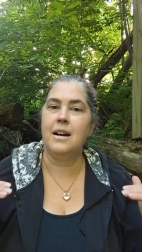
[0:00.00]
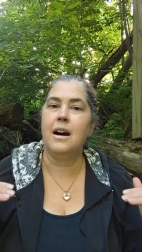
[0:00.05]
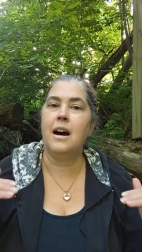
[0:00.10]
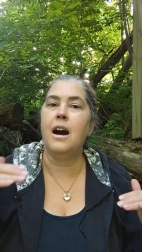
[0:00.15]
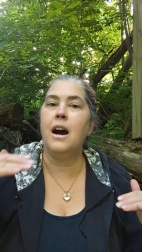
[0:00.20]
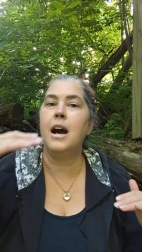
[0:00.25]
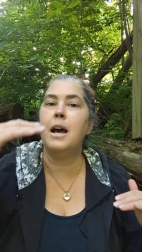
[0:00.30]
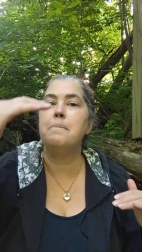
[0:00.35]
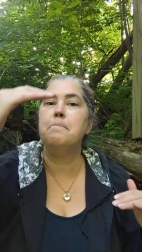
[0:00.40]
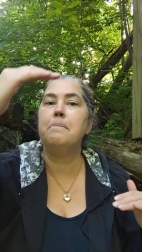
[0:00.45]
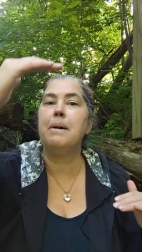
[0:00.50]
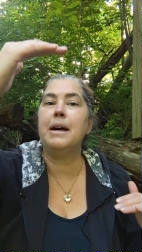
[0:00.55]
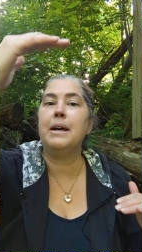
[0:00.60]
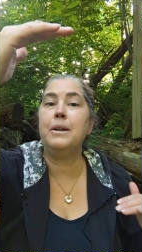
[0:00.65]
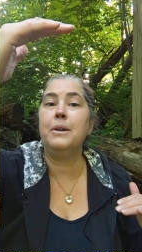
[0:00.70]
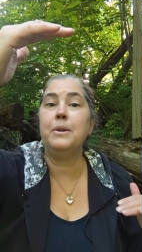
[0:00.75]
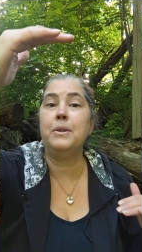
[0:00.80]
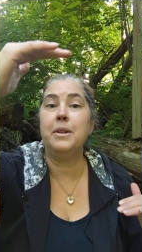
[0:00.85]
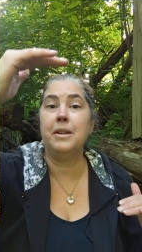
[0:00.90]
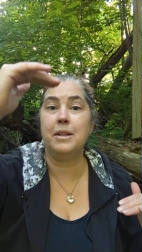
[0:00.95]
I'm
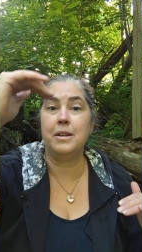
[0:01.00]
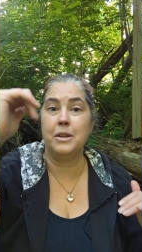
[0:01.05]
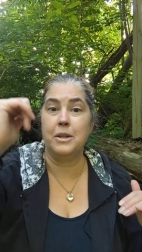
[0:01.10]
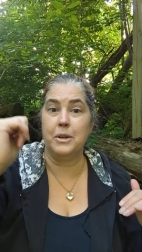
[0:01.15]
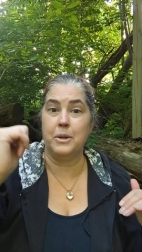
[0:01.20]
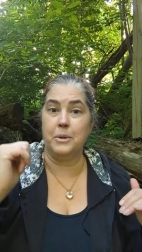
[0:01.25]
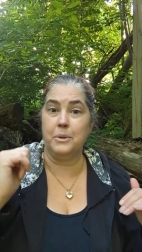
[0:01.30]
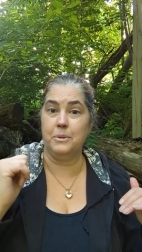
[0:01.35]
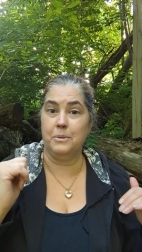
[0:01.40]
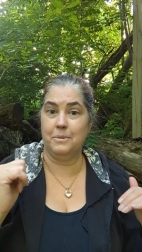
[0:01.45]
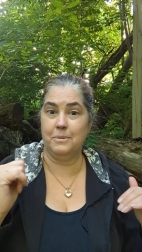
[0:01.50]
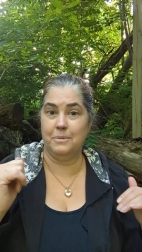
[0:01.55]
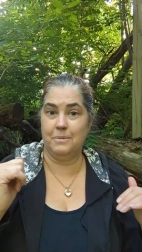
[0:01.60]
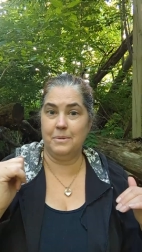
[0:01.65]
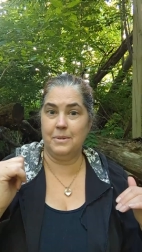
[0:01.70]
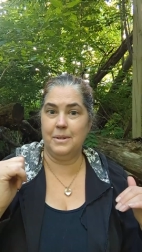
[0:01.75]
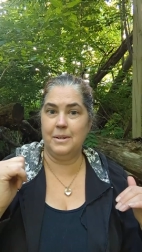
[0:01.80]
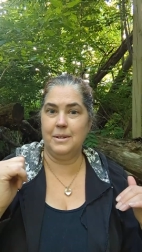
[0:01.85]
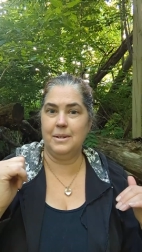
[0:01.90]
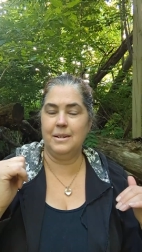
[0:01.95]
better than you.
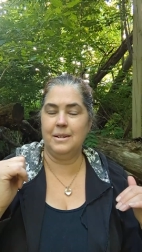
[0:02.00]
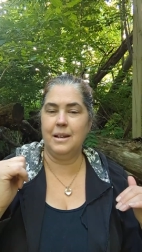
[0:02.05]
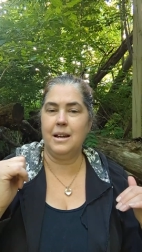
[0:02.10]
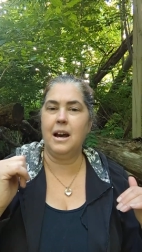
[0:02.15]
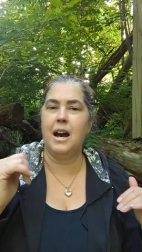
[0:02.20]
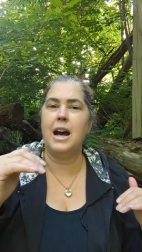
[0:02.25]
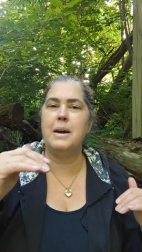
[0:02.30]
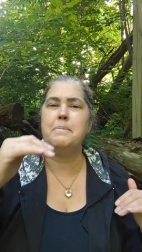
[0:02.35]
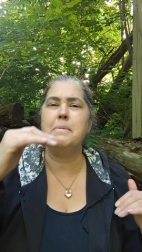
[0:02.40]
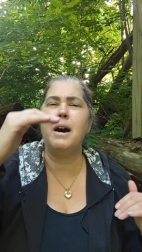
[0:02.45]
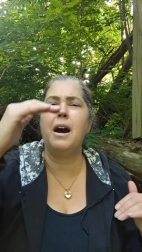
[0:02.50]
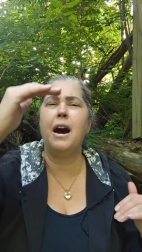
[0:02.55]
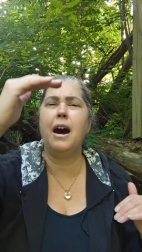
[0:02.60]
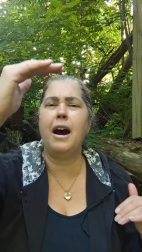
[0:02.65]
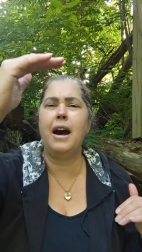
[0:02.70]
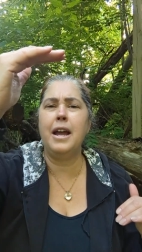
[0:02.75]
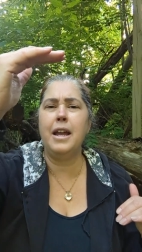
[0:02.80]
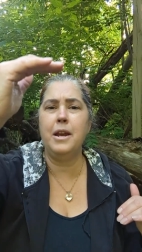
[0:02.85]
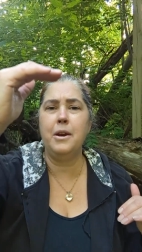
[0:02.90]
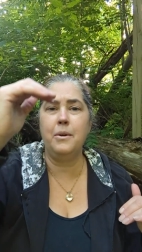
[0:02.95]
I'm
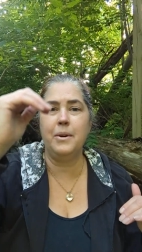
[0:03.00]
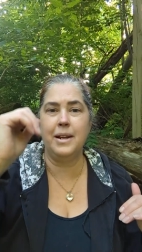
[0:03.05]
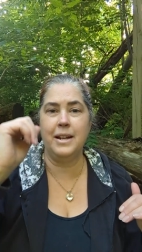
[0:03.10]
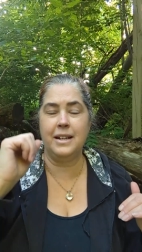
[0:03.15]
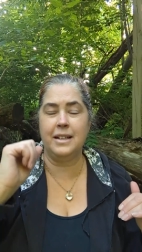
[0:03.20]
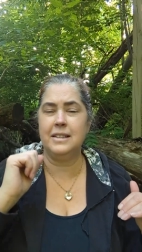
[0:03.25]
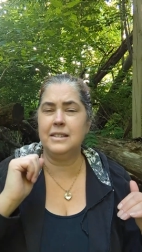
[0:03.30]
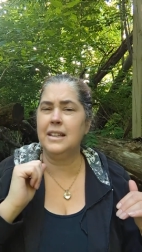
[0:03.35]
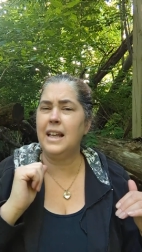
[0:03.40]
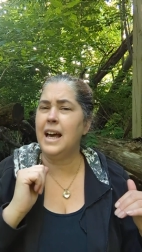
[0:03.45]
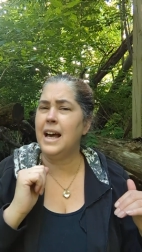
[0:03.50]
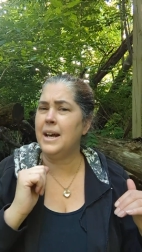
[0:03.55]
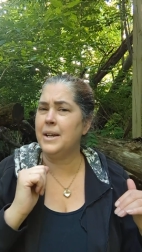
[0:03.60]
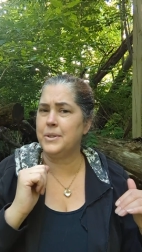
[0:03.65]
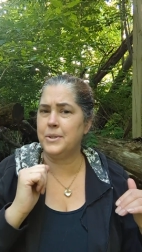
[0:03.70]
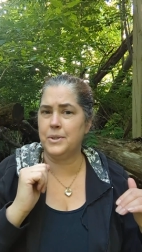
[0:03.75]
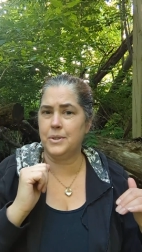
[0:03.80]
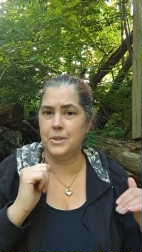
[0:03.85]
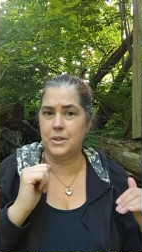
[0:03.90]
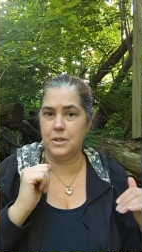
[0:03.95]
higher in
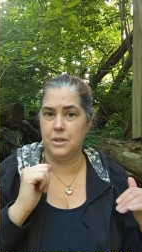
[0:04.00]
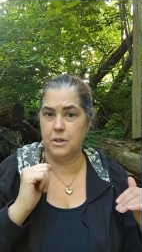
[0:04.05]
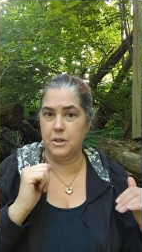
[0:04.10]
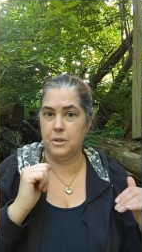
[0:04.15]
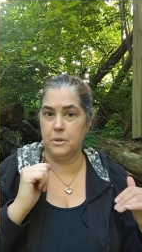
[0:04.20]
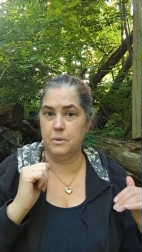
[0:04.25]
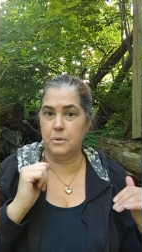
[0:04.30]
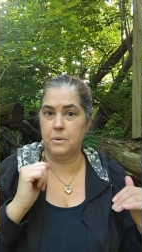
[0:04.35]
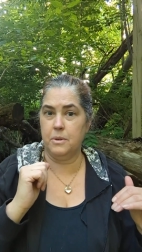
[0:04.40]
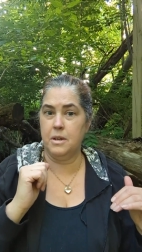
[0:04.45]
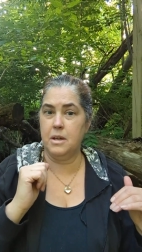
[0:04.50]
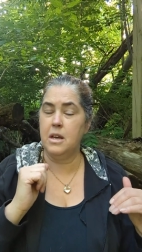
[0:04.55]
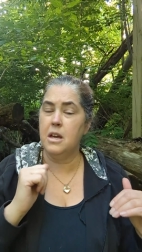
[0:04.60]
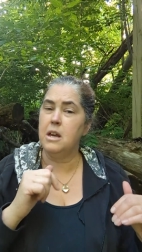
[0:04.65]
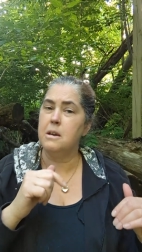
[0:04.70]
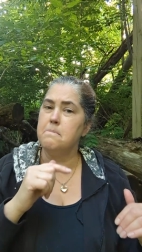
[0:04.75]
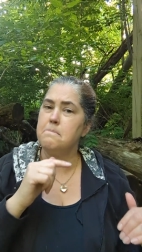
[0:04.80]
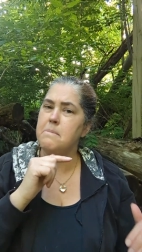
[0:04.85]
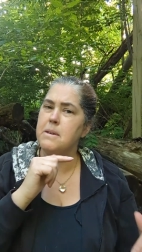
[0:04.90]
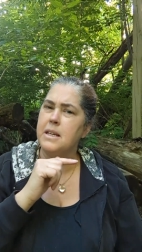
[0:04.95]
class than you
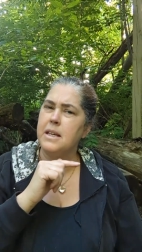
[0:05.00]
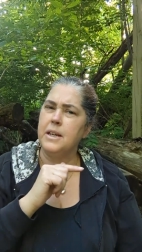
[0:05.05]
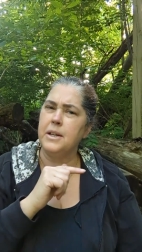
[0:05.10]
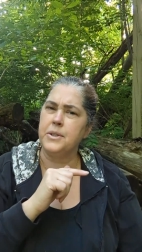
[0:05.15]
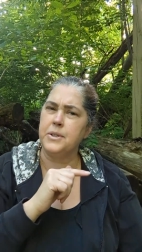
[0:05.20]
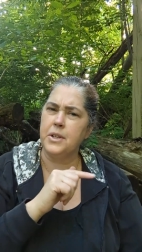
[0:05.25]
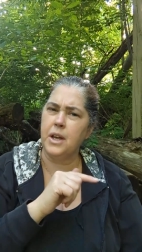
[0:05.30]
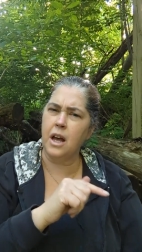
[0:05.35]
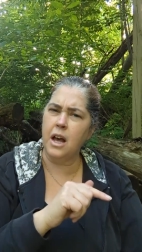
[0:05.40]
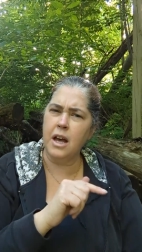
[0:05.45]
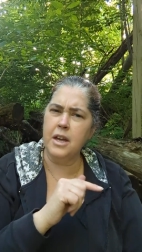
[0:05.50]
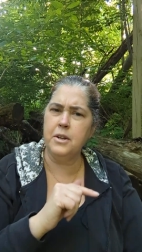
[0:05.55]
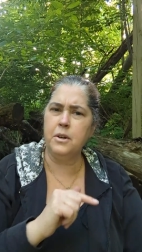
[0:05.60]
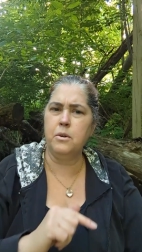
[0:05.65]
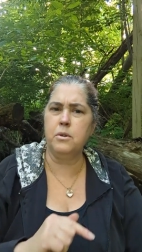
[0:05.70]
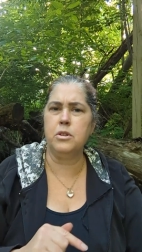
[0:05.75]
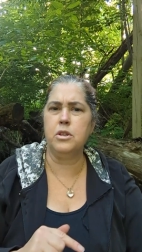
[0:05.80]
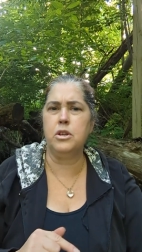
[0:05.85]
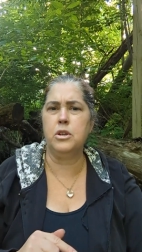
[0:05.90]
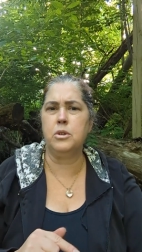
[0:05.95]
because I
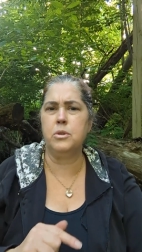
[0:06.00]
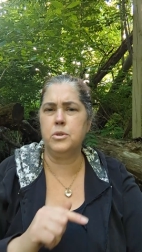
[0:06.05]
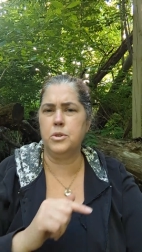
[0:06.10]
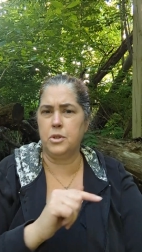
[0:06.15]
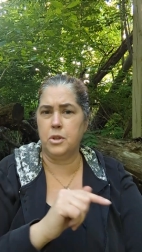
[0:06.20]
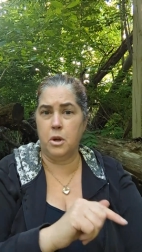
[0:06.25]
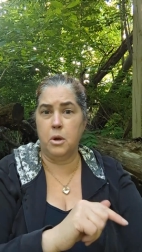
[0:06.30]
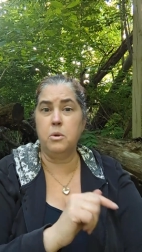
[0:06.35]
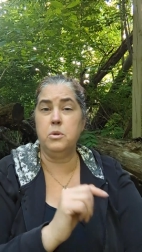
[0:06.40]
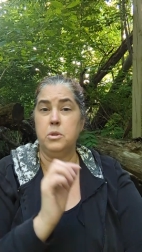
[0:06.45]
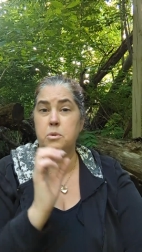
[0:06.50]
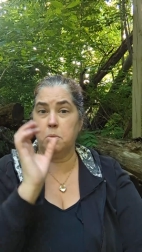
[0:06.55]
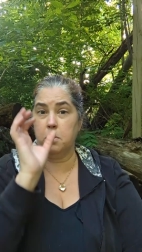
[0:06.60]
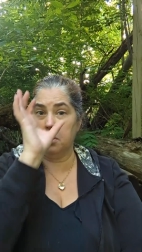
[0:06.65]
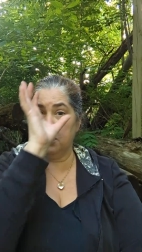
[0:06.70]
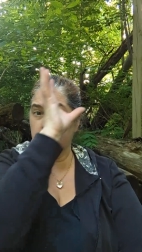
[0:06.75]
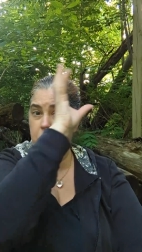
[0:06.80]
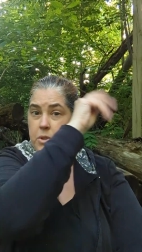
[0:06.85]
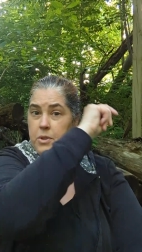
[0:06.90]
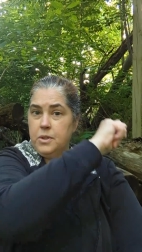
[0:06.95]
don't use those
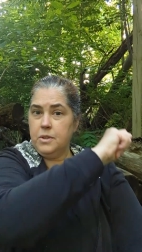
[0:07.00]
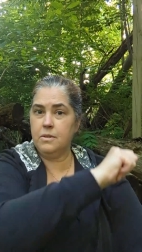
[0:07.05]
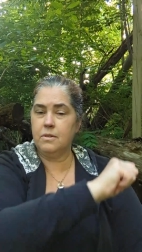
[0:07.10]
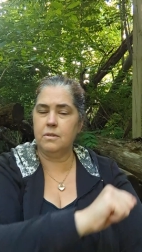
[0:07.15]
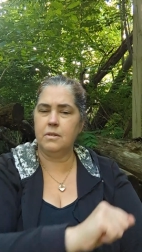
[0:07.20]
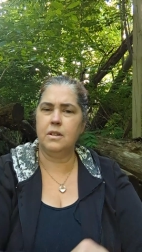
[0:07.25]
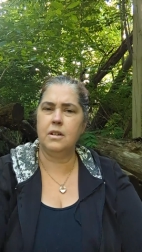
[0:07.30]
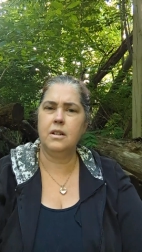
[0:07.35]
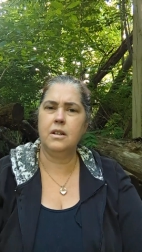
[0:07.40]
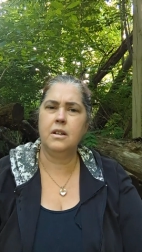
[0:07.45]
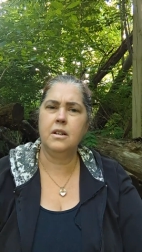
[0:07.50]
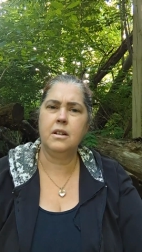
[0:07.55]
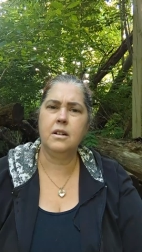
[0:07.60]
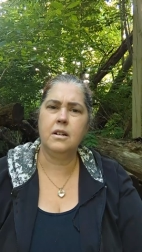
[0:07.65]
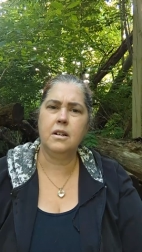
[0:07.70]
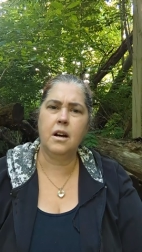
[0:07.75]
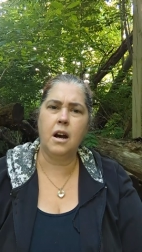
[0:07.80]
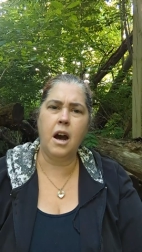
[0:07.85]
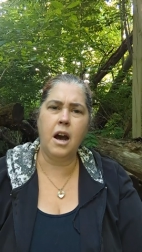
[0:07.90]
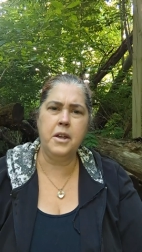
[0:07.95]
words.
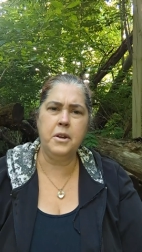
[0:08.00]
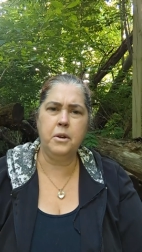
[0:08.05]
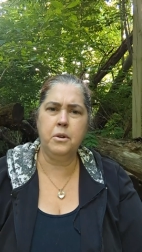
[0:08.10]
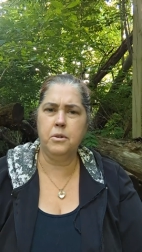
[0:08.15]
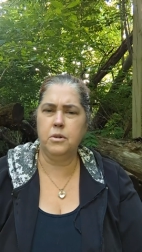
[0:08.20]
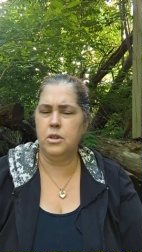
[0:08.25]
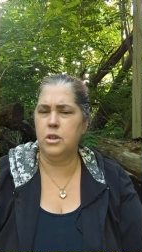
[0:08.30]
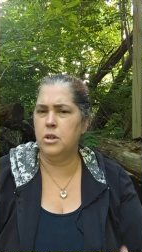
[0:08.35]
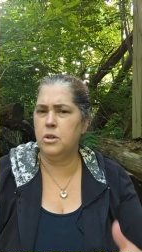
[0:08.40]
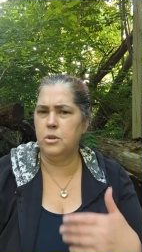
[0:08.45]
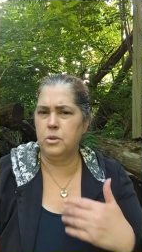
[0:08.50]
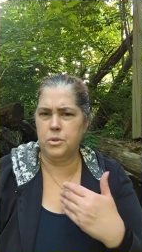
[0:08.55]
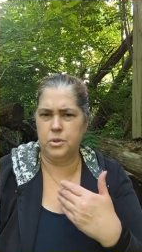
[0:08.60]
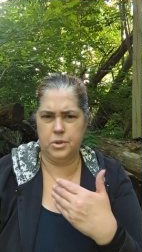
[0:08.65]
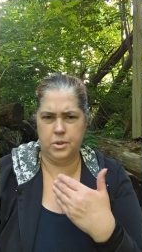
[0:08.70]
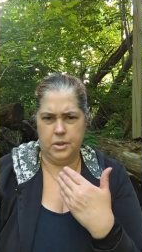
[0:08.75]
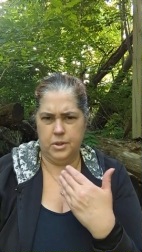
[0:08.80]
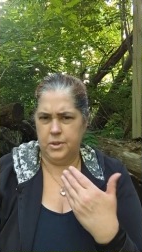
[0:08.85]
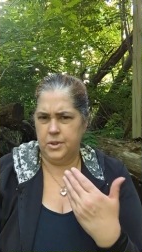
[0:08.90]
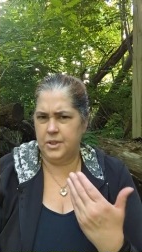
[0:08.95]
I don't
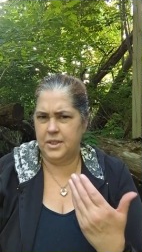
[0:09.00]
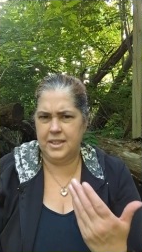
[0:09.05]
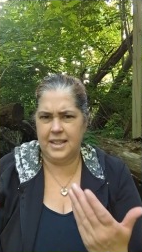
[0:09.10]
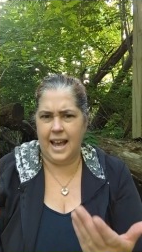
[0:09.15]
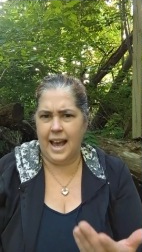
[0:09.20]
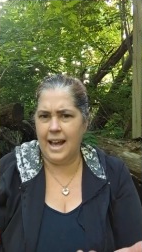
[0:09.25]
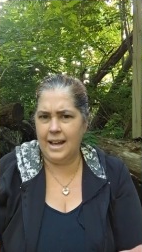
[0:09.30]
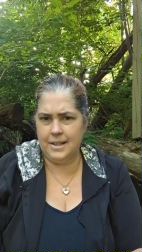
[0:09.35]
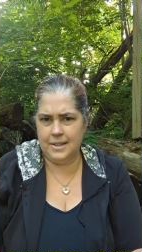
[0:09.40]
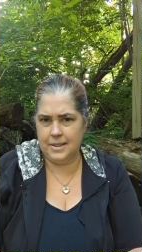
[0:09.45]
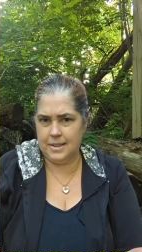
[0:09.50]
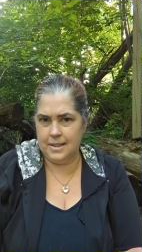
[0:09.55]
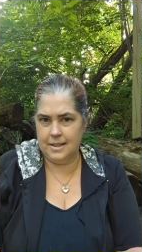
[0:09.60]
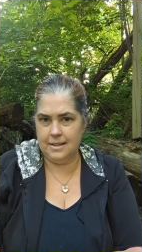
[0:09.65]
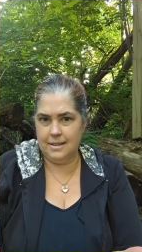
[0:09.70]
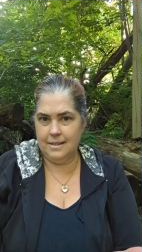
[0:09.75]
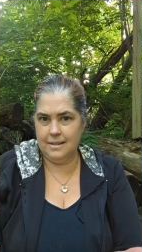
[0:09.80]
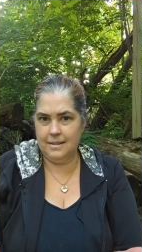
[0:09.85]
use Saxon.